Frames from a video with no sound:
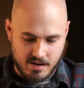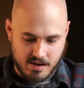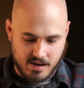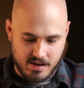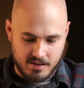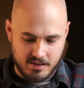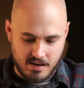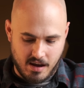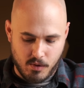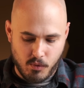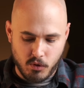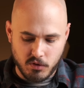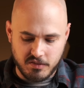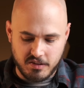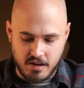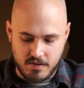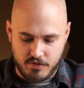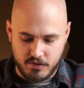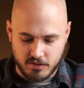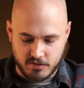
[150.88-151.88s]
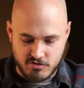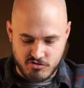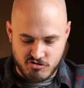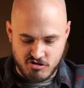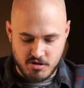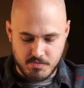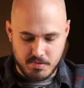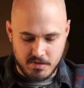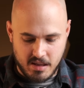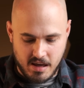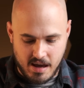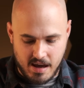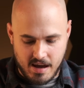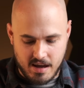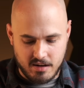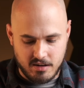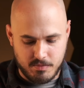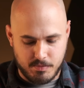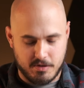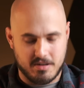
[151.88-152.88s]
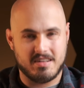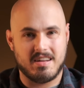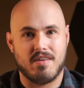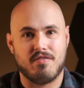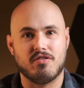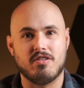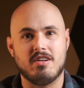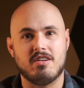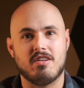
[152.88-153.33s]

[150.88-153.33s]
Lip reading: And I won't say it feels cheap in the hand, but it definitely